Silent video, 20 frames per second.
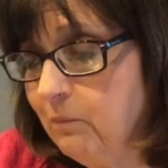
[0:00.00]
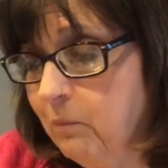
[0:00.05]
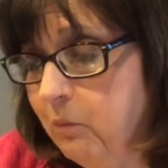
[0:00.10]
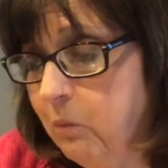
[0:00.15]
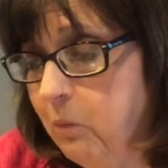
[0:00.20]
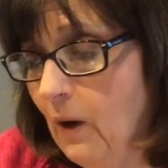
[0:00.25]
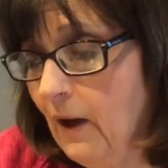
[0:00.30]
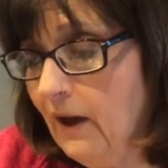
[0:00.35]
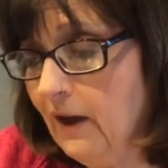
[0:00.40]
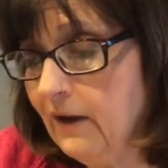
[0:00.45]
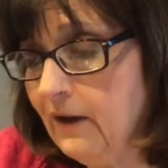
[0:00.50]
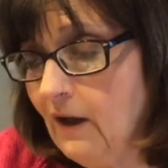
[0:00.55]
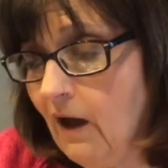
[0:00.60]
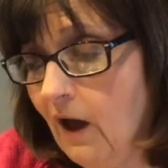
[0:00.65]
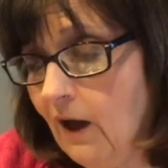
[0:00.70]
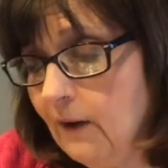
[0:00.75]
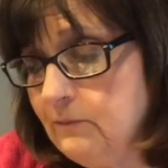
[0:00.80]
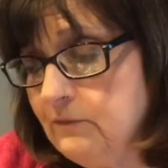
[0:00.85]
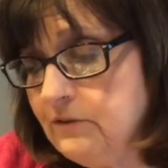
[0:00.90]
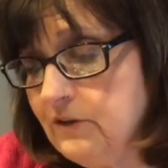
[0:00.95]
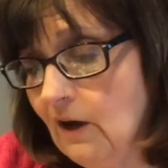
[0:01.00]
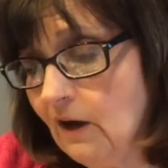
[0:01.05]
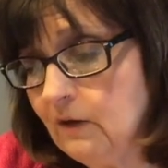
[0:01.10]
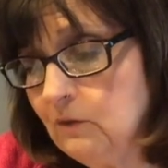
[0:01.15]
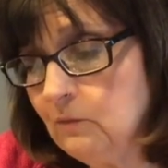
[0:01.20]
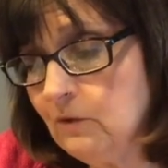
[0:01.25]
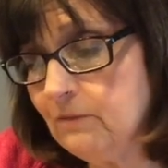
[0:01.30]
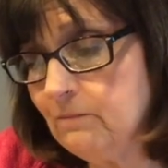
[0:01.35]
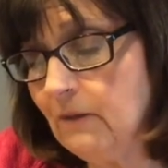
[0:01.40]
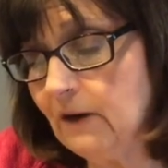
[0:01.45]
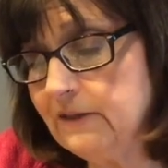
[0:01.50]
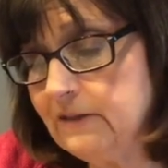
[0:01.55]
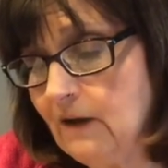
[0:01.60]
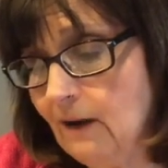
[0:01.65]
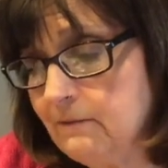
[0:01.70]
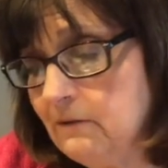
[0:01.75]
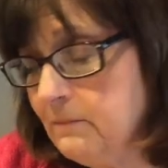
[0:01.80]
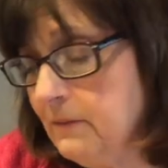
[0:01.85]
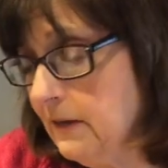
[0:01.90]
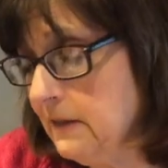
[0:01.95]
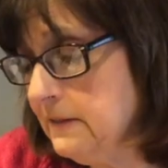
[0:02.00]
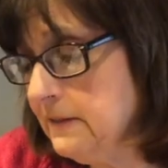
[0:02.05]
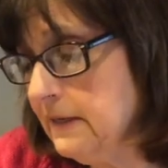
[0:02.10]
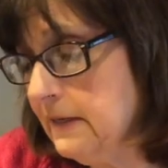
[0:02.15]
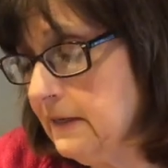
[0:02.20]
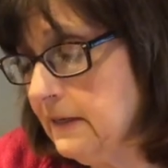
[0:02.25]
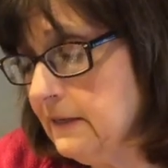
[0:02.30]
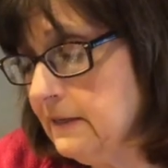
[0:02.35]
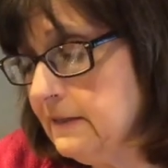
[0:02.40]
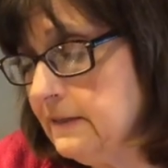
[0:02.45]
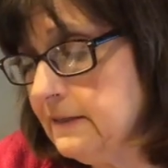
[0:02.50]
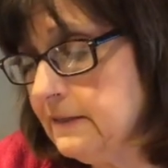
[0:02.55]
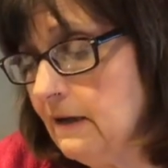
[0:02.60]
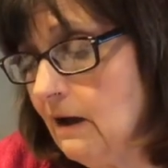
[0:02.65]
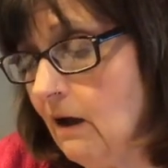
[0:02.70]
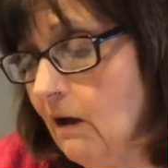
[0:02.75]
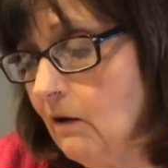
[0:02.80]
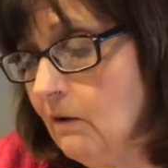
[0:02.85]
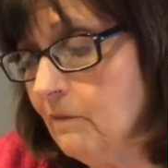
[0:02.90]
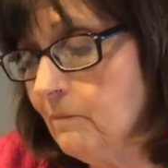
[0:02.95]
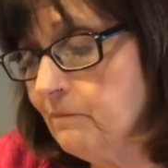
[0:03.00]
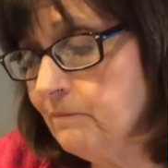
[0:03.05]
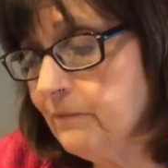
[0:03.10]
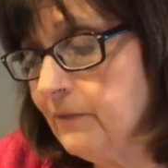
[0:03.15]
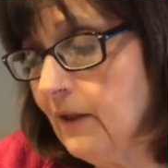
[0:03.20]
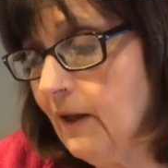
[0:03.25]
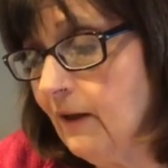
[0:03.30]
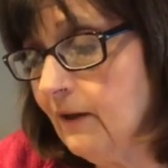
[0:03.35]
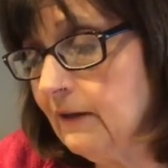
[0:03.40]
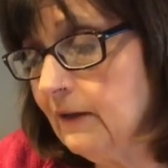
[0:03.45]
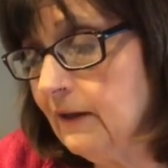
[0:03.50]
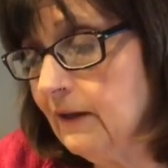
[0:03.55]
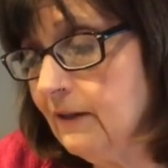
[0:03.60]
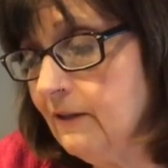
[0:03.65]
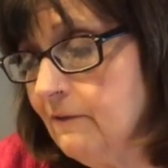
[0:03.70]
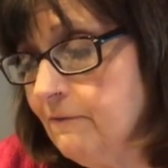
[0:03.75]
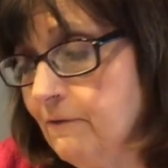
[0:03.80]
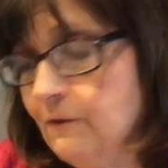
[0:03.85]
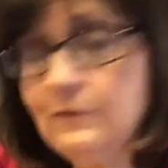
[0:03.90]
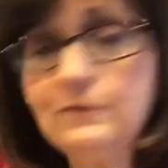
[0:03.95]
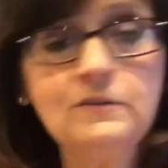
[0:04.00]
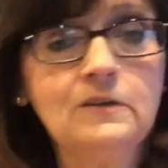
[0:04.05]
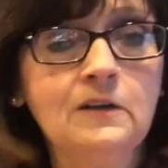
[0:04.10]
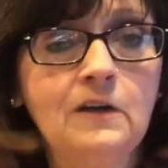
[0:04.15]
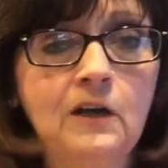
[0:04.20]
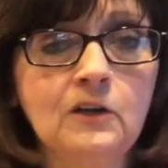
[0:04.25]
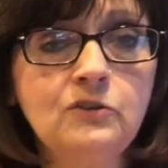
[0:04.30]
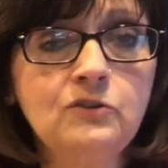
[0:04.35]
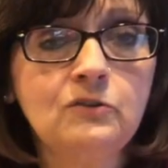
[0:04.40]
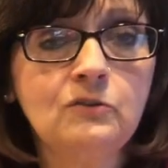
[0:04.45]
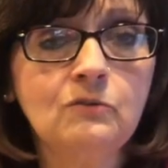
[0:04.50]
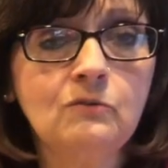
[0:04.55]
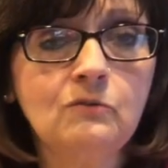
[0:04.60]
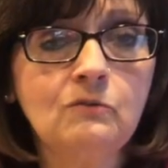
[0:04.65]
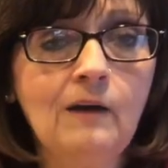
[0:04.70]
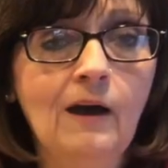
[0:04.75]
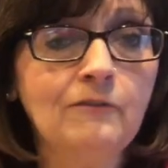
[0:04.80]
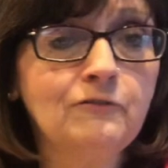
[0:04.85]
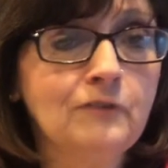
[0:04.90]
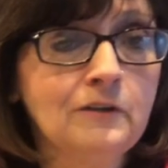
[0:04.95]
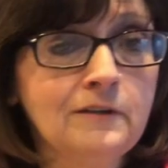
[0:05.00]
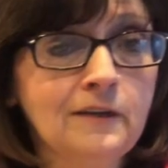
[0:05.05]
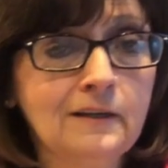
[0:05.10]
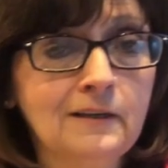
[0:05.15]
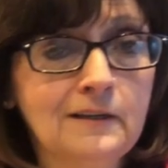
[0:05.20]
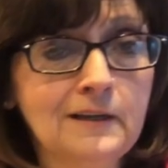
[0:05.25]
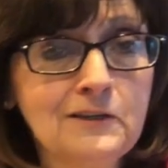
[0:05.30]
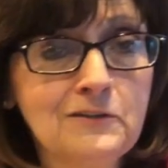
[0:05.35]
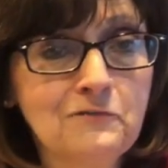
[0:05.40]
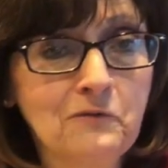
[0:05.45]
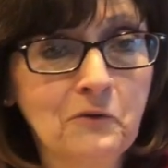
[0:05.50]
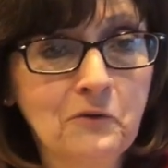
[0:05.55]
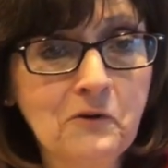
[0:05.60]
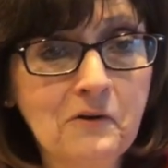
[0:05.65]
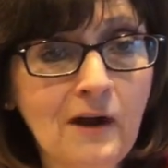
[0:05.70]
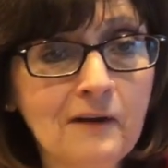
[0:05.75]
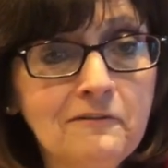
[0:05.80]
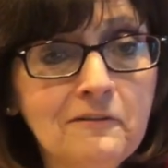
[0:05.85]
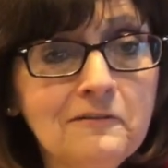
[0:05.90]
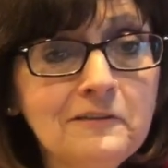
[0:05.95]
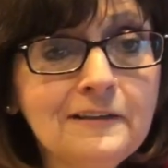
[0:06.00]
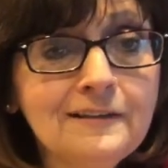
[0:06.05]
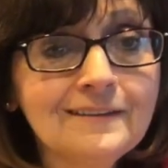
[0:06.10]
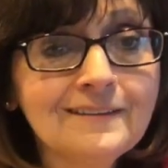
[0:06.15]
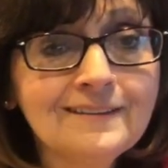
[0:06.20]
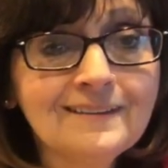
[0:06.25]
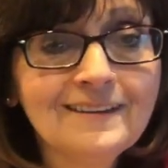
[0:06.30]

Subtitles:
When I'm done with my diamond paintings, the first thing I do after I take a nice photograph of it